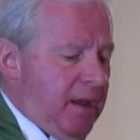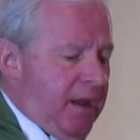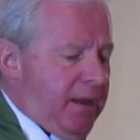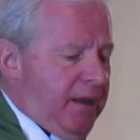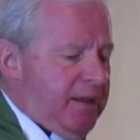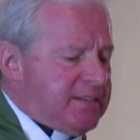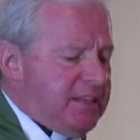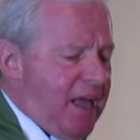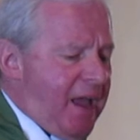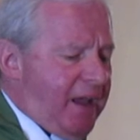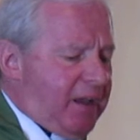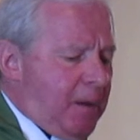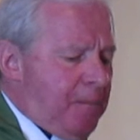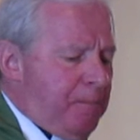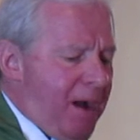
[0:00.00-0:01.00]
It
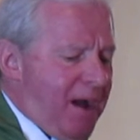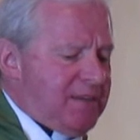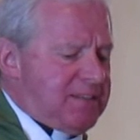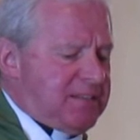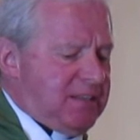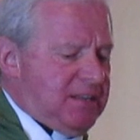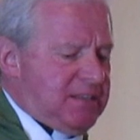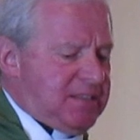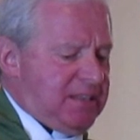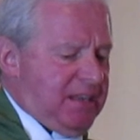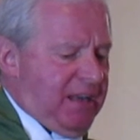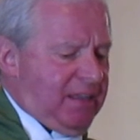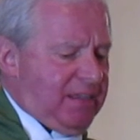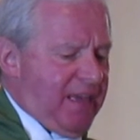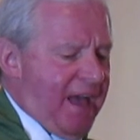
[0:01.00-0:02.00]
like a mustard
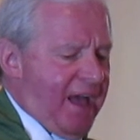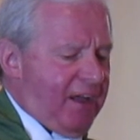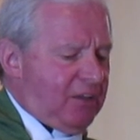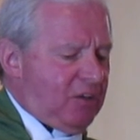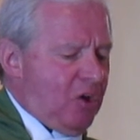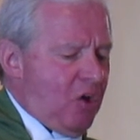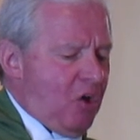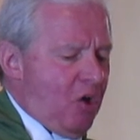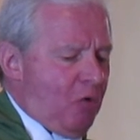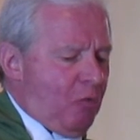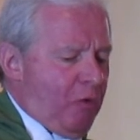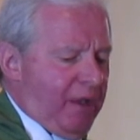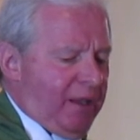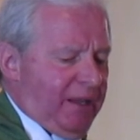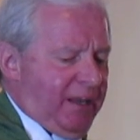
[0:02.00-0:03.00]
seed that,
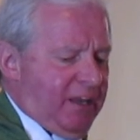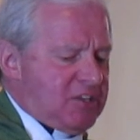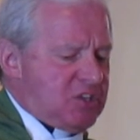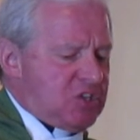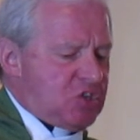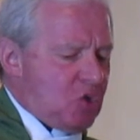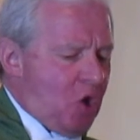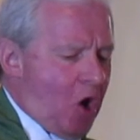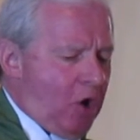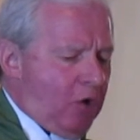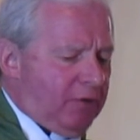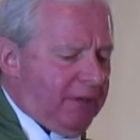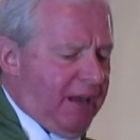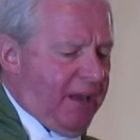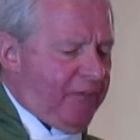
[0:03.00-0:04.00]
when it is
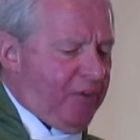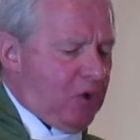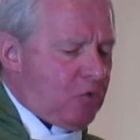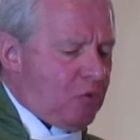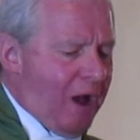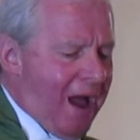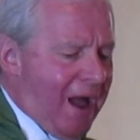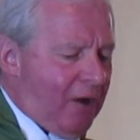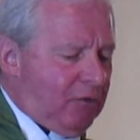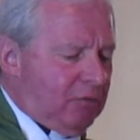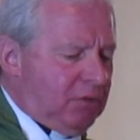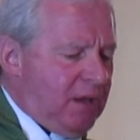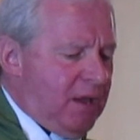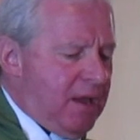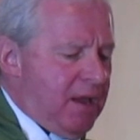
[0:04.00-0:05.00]
sown in the
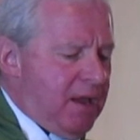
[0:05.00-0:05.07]
ground,